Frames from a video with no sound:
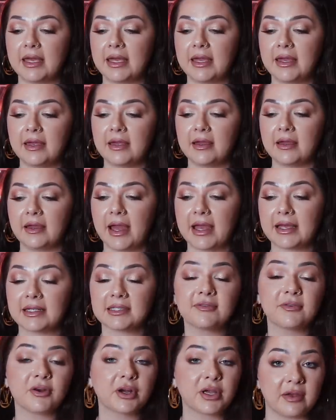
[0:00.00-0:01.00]
he
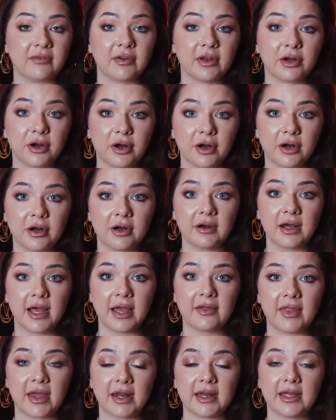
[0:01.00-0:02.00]
has forgiven her
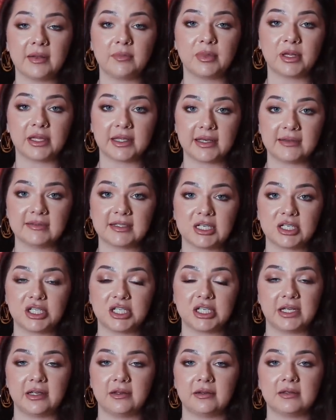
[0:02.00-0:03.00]
and that he believes that
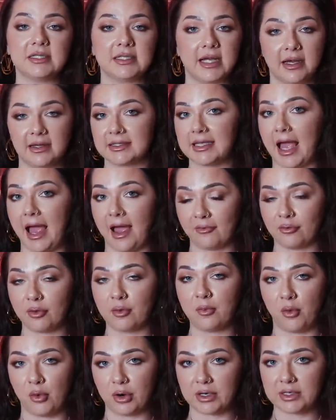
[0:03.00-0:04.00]
she does have
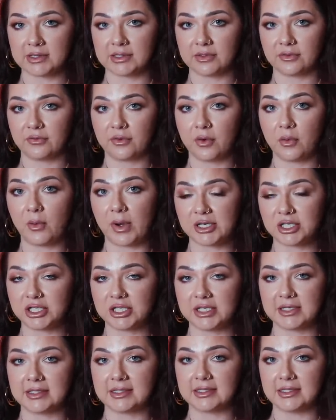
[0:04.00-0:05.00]
remorse for what
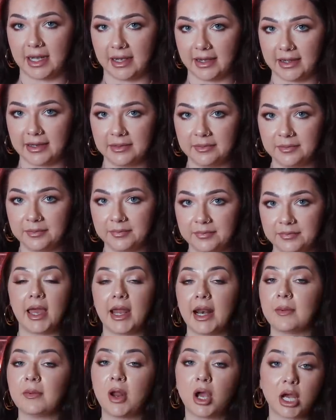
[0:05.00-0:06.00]
she's done.
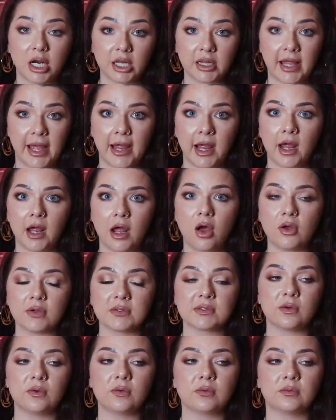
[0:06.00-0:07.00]
And I'm not gonna lie, I
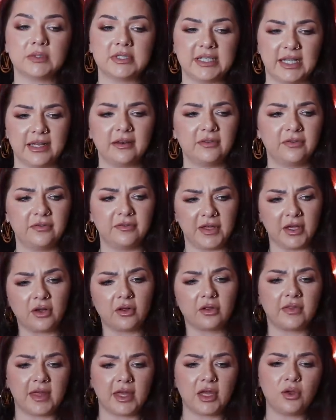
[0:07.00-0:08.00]
also did
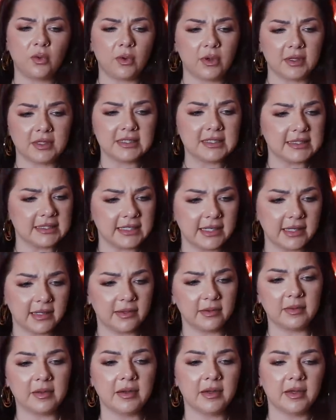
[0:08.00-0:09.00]
feel that you could
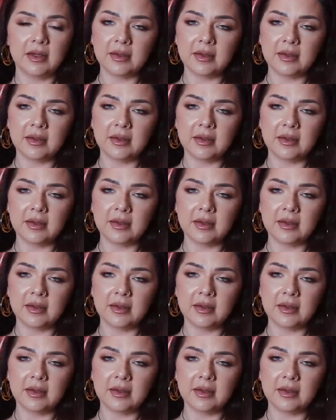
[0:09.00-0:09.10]
see